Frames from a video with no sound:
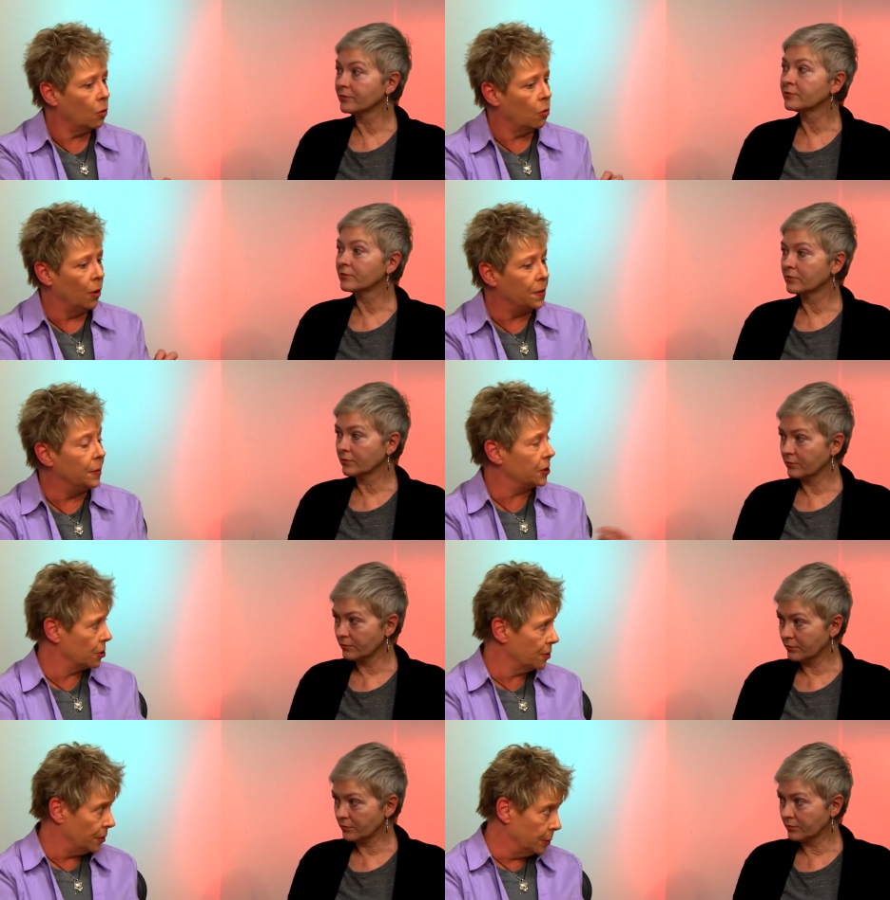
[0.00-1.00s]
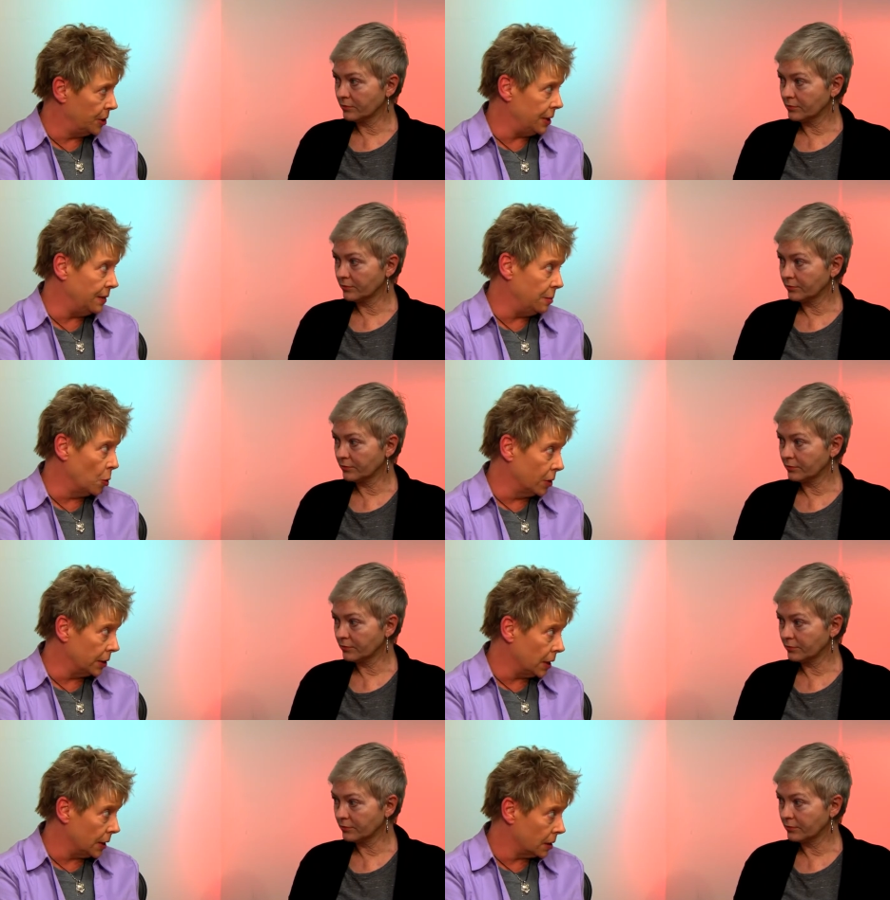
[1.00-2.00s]
Speaker 1: what the Minnesota Film and TV Board
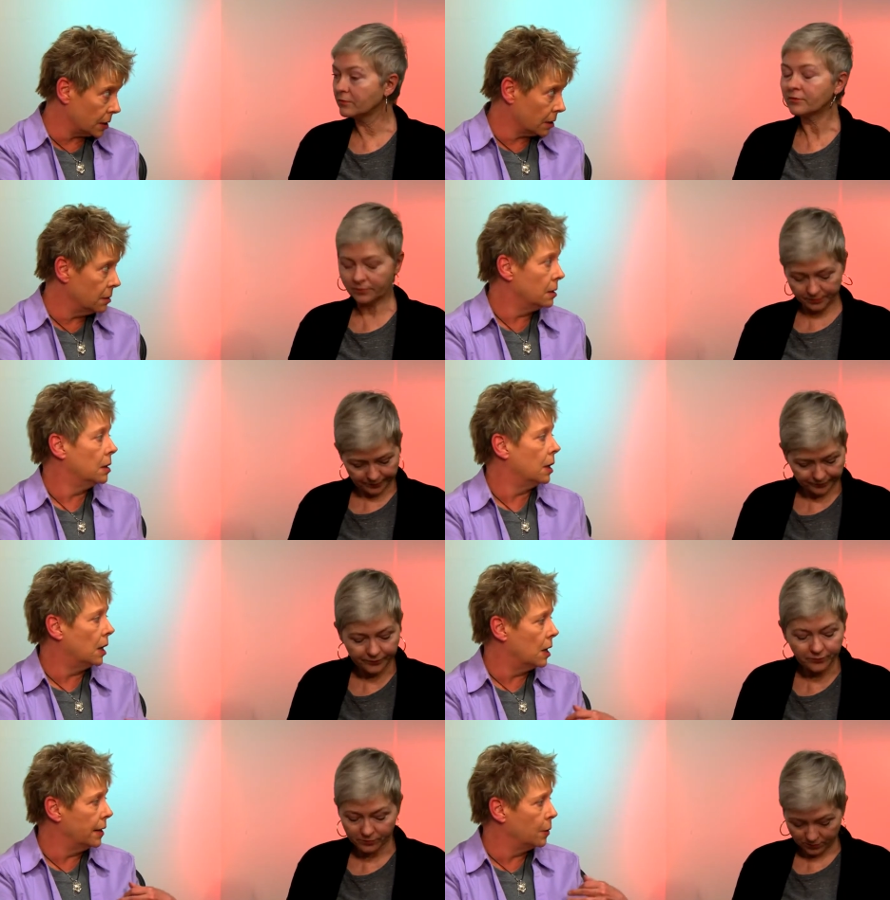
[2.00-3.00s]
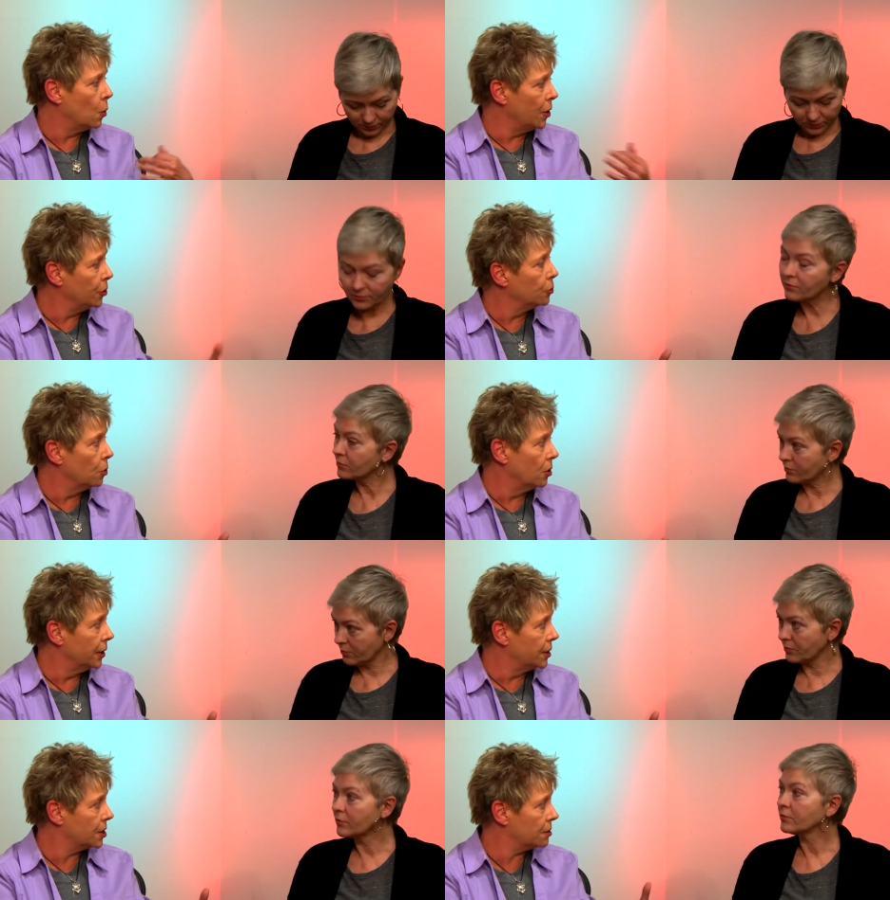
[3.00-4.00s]
does uh, and what your role
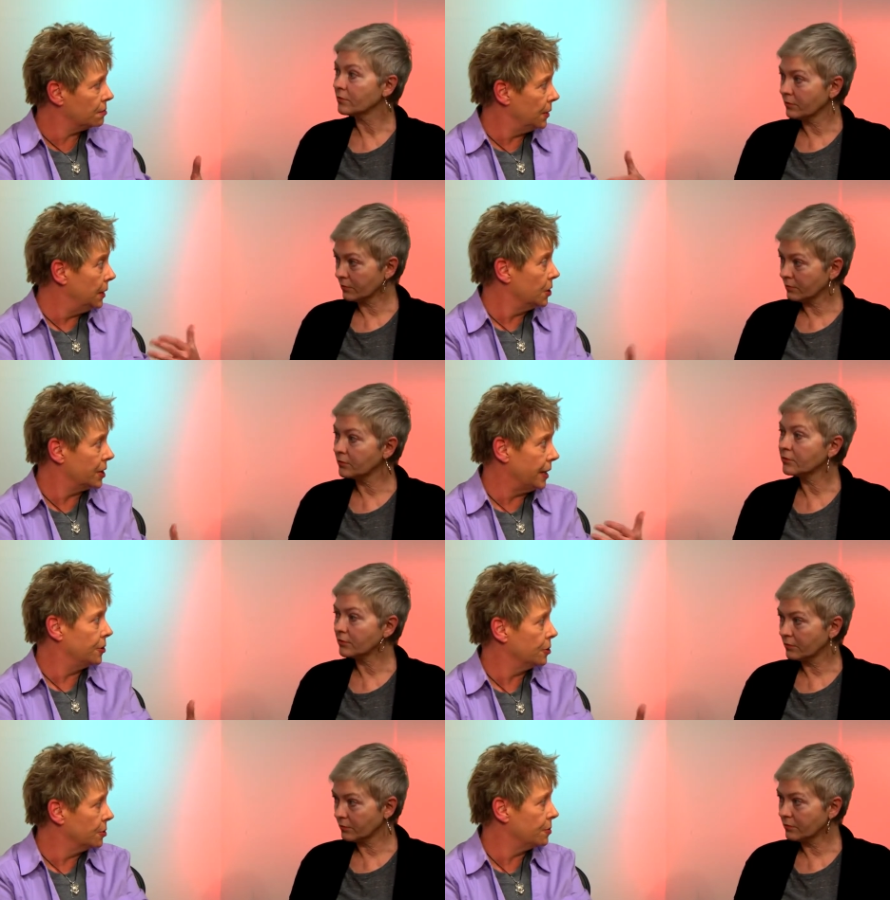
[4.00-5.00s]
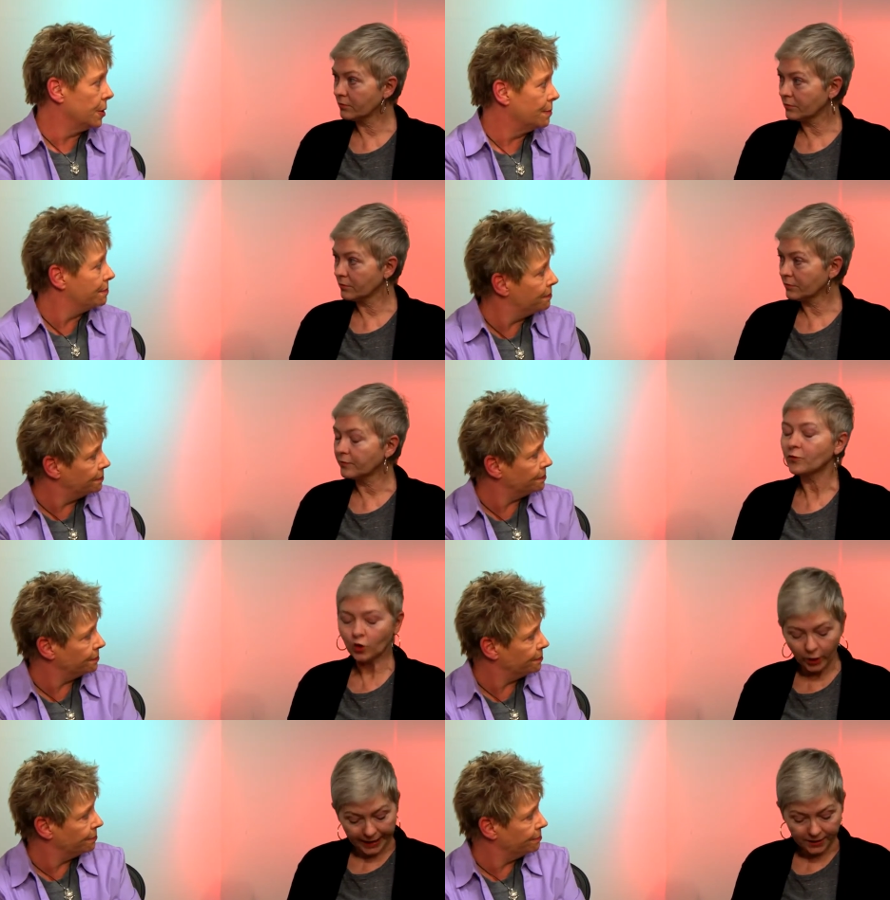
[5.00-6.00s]
is in the state in terms of film.
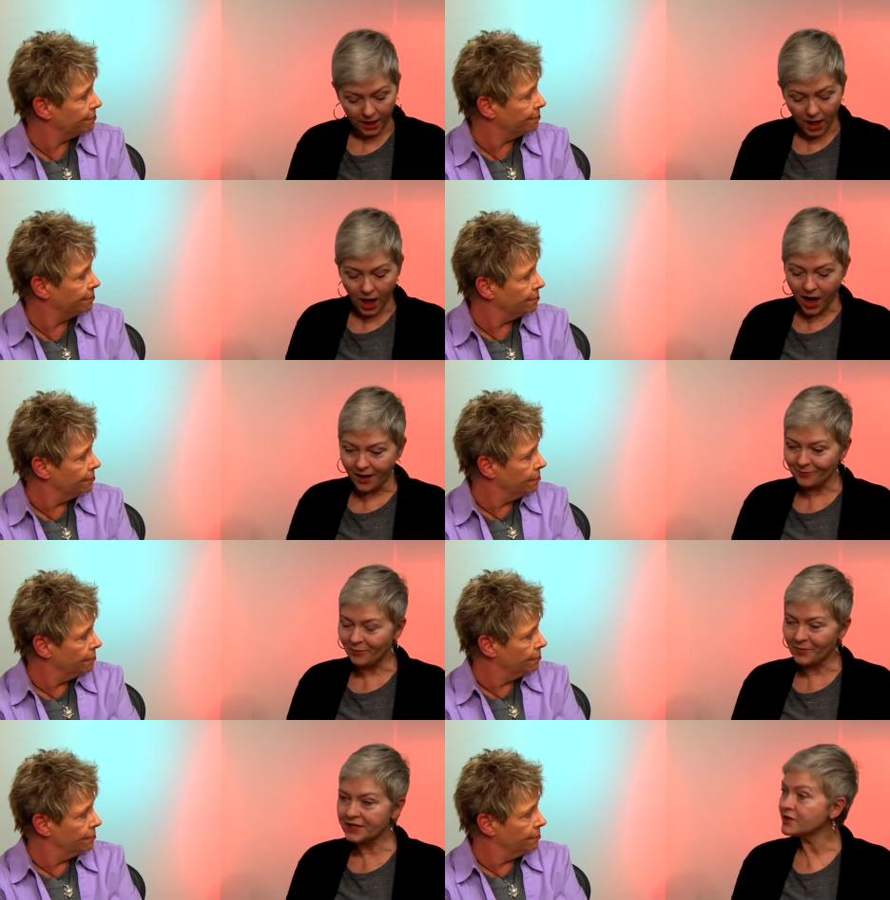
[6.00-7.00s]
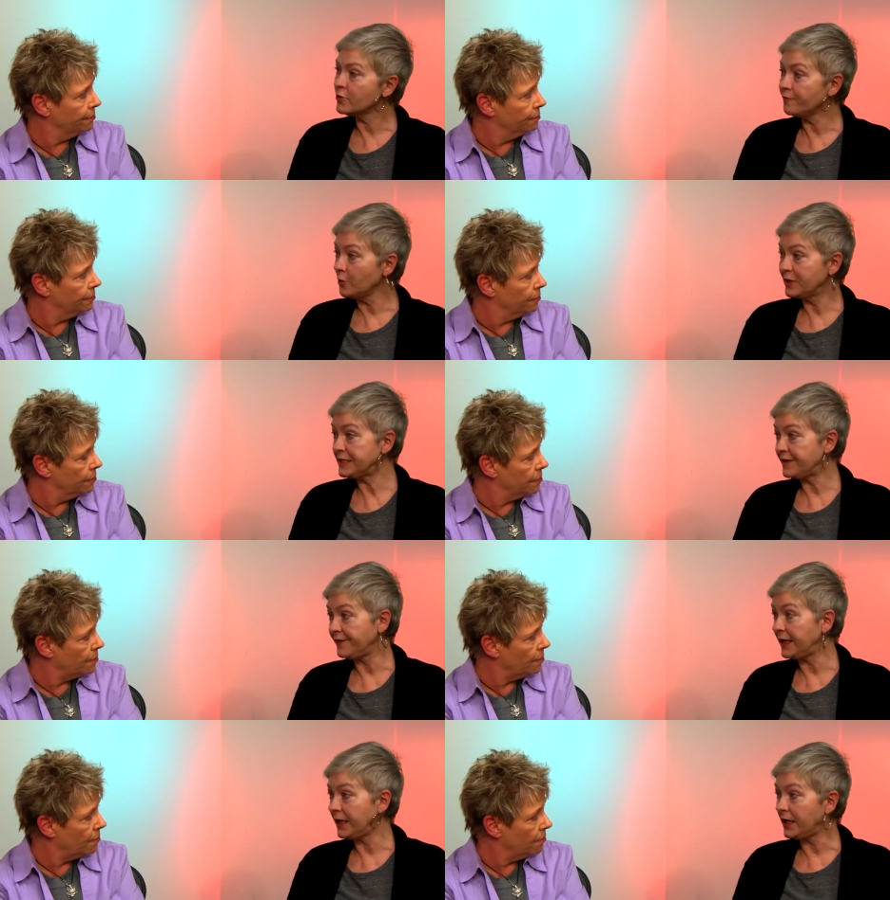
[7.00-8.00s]
Speaker 2: Great. Um, Minnesota Film and
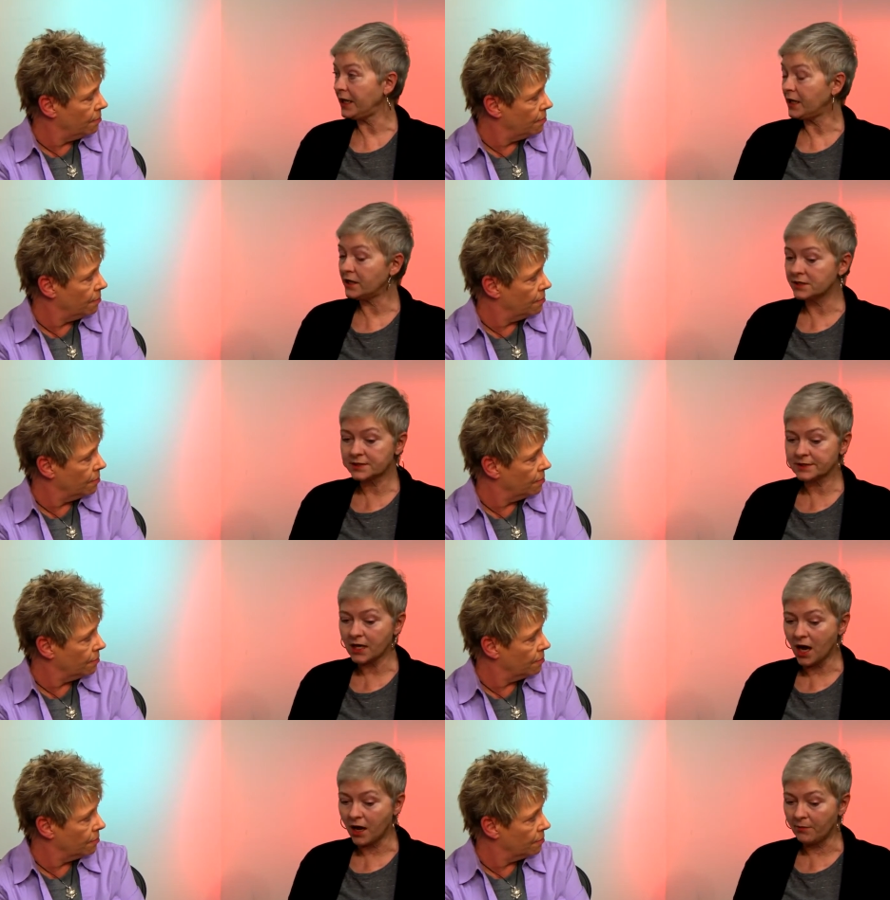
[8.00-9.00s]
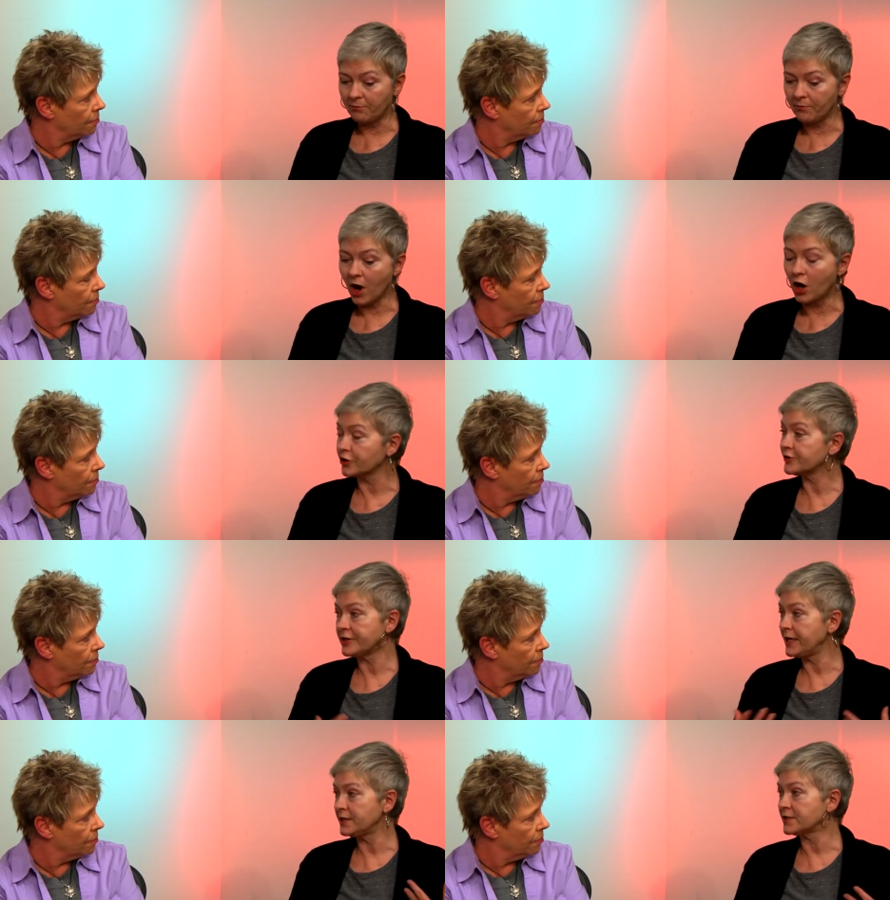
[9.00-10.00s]
TV is um, our
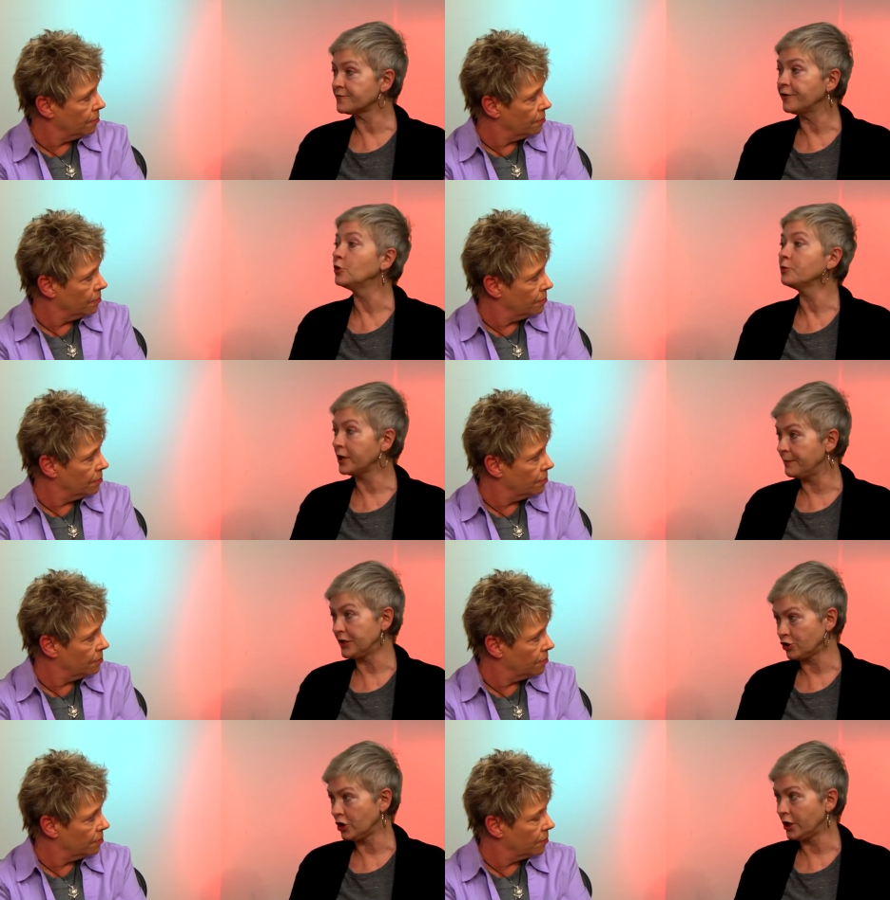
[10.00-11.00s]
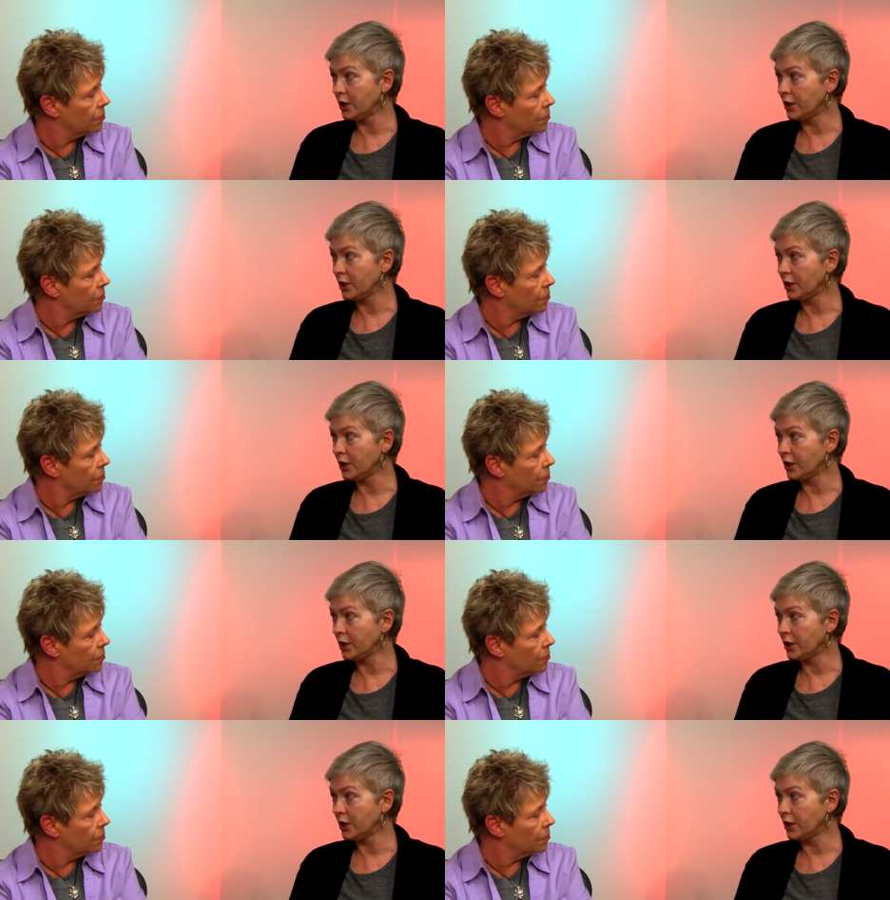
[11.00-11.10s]
state's film commission.